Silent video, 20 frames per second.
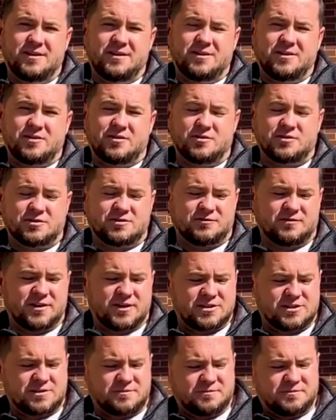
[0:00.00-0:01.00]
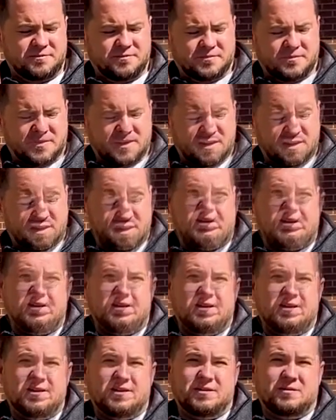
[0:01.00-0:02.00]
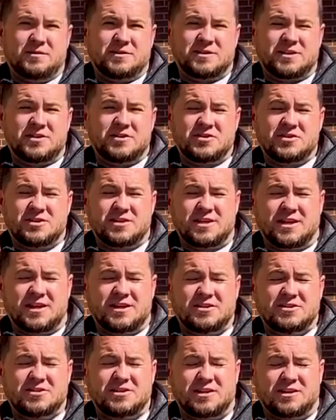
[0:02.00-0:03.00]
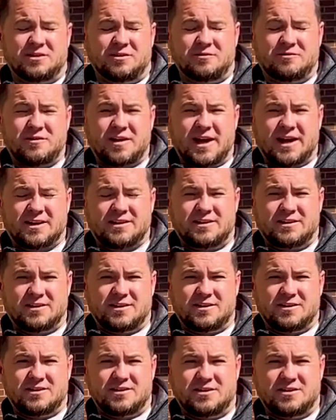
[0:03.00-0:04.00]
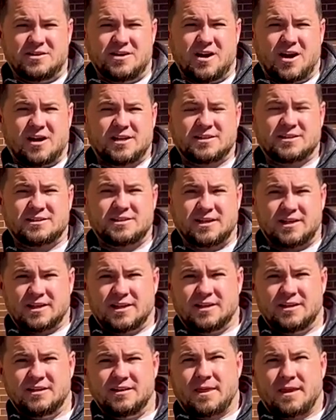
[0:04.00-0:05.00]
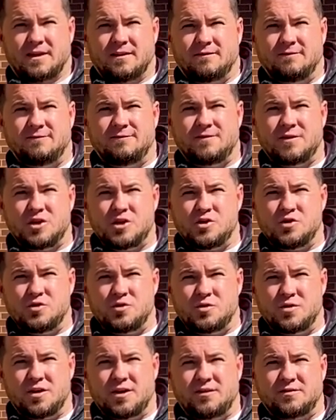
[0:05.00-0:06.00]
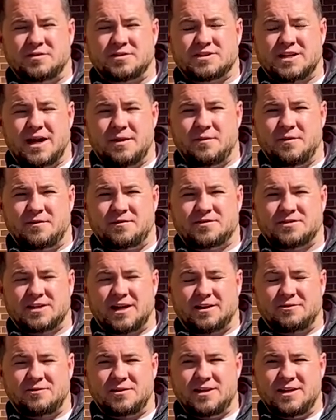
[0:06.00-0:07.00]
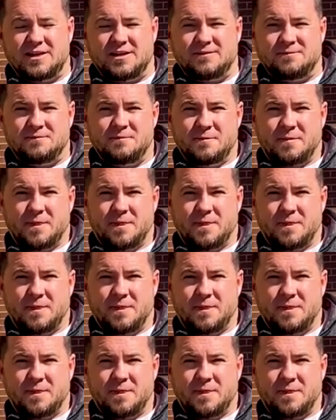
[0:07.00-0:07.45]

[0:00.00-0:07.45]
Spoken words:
crucifixion. What's interesting little fact, that the Gnostic view of Simon of Cyrene